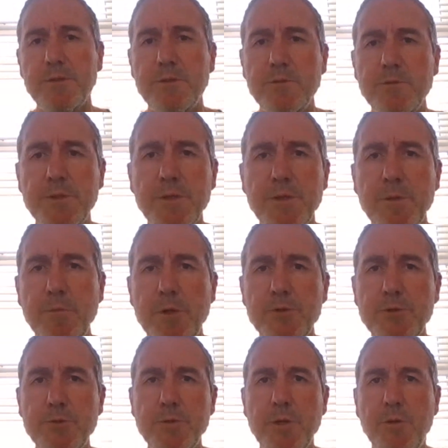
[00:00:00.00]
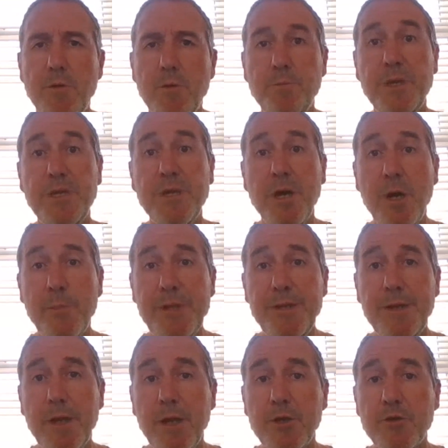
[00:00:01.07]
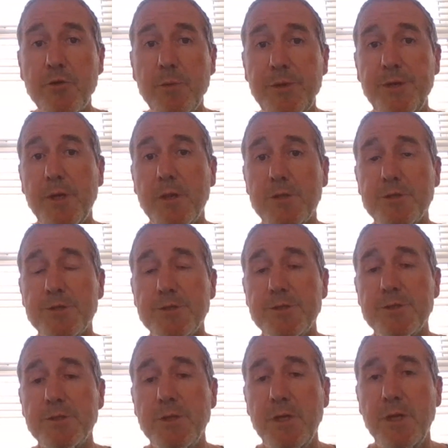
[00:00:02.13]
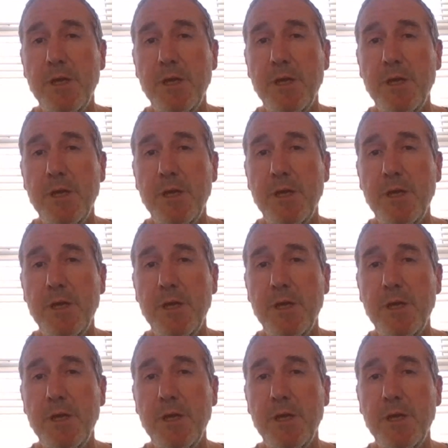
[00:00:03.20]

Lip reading: you will take a module called Becoming a Criminologist.